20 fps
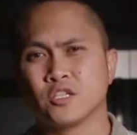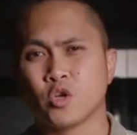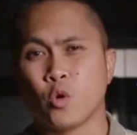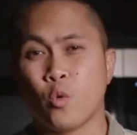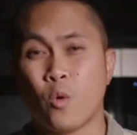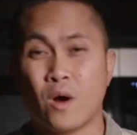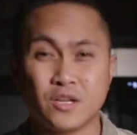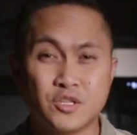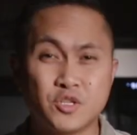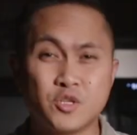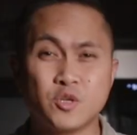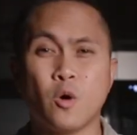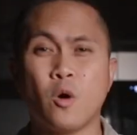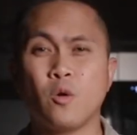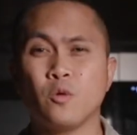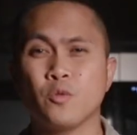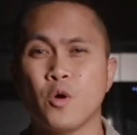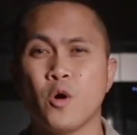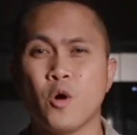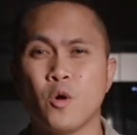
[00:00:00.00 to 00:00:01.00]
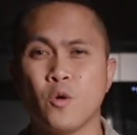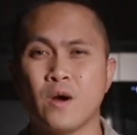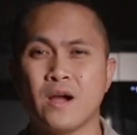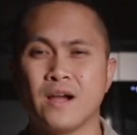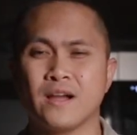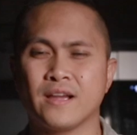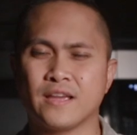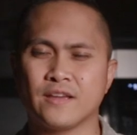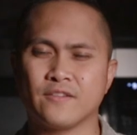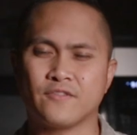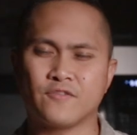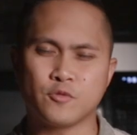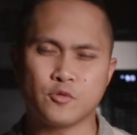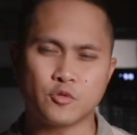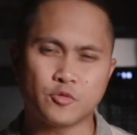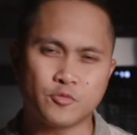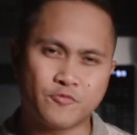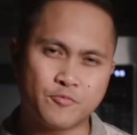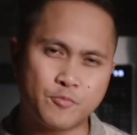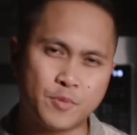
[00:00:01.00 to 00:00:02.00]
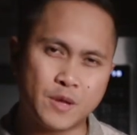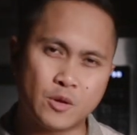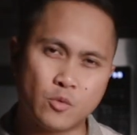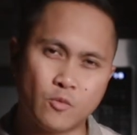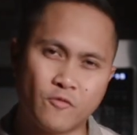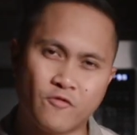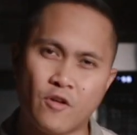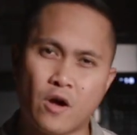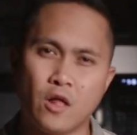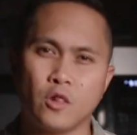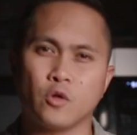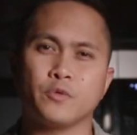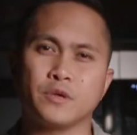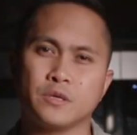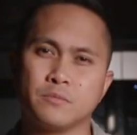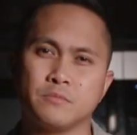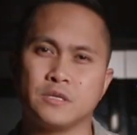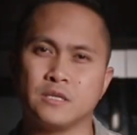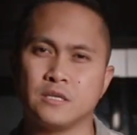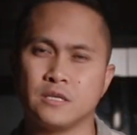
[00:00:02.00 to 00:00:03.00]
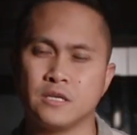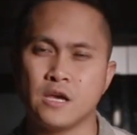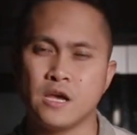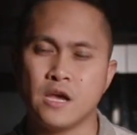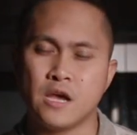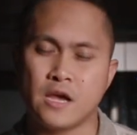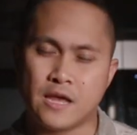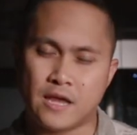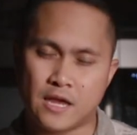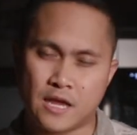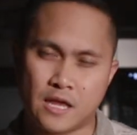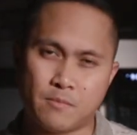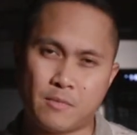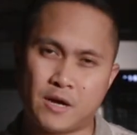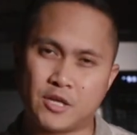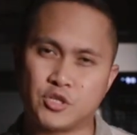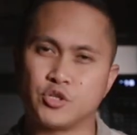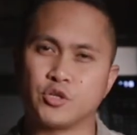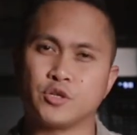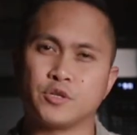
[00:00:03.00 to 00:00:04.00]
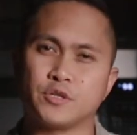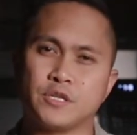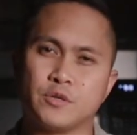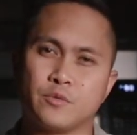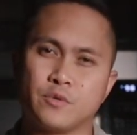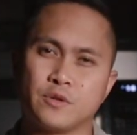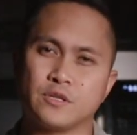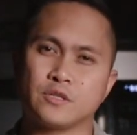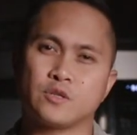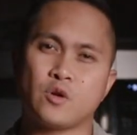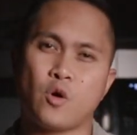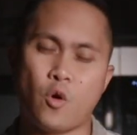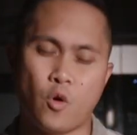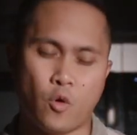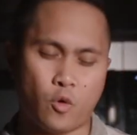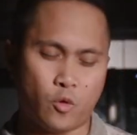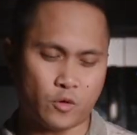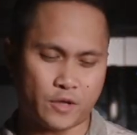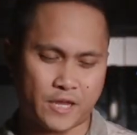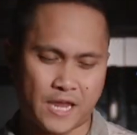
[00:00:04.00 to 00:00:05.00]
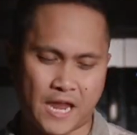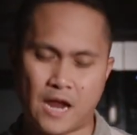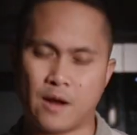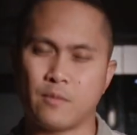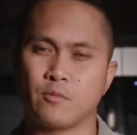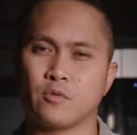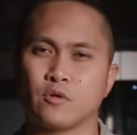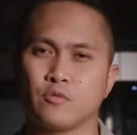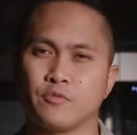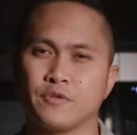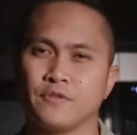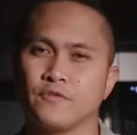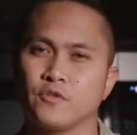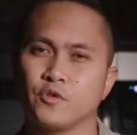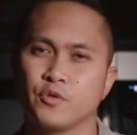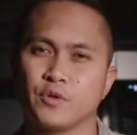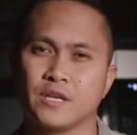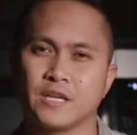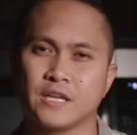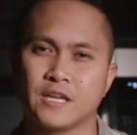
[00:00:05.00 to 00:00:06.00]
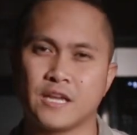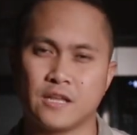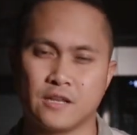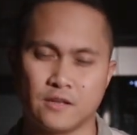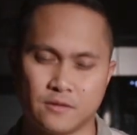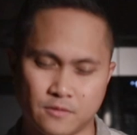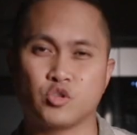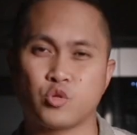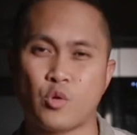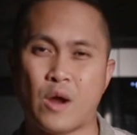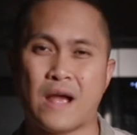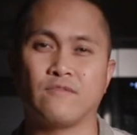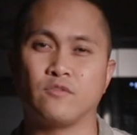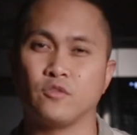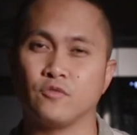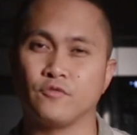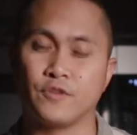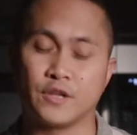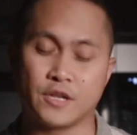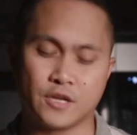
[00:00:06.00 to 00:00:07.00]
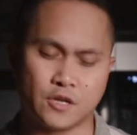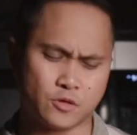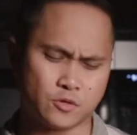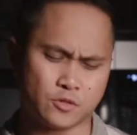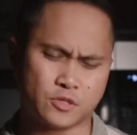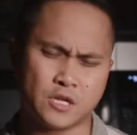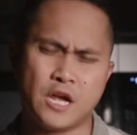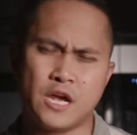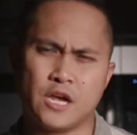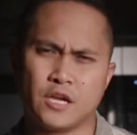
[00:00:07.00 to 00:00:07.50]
So as you all know, if you've been following me in my journey with this whole camera reviewing and travel videos,